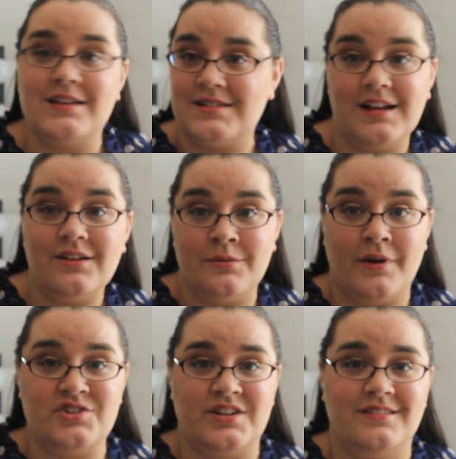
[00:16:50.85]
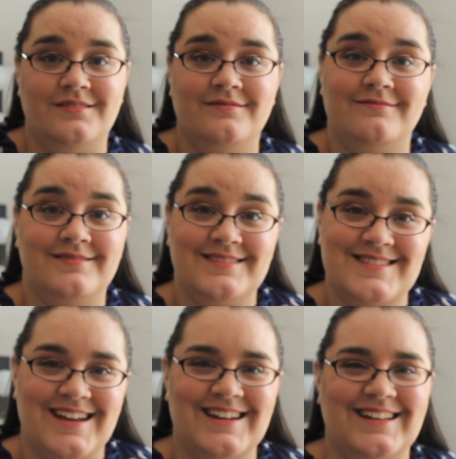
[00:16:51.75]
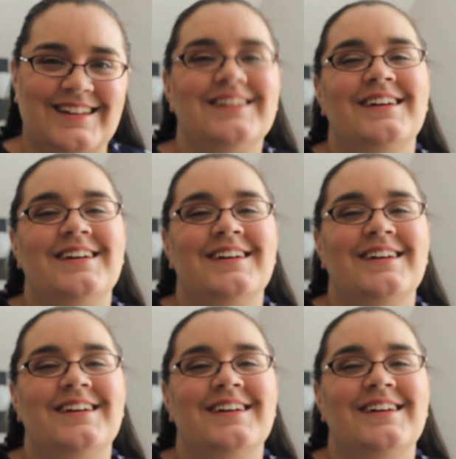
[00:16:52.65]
I stayed under budget, technically.